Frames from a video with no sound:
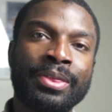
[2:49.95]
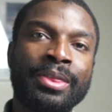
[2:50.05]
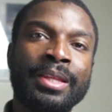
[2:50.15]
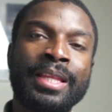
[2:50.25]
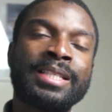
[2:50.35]

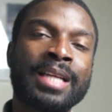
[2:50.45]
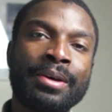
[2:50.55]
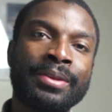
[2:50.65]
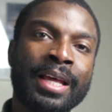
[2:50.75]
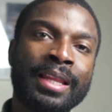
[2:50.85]
the
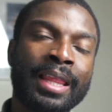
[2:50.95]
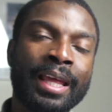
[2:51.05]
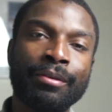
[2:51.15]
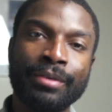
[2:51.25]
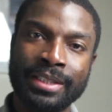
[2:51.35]
discount that
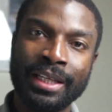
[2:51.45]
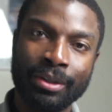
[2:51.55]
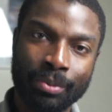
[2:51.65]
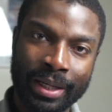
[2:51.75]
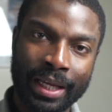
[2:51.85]
they
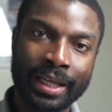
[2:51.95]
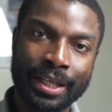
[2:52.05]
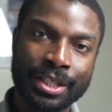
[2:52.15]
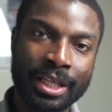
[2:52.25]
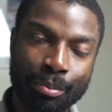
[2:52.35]
received when they
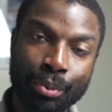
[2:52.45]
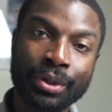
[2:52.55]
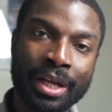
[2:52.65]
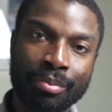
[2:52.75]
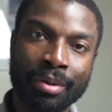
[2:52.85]
initially
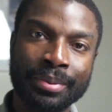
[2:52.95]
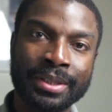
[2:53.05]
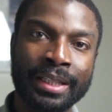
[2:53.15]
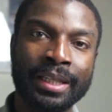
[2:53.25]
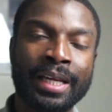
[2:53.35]
bought their
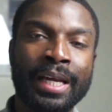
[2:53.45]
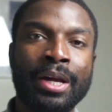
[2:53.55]
property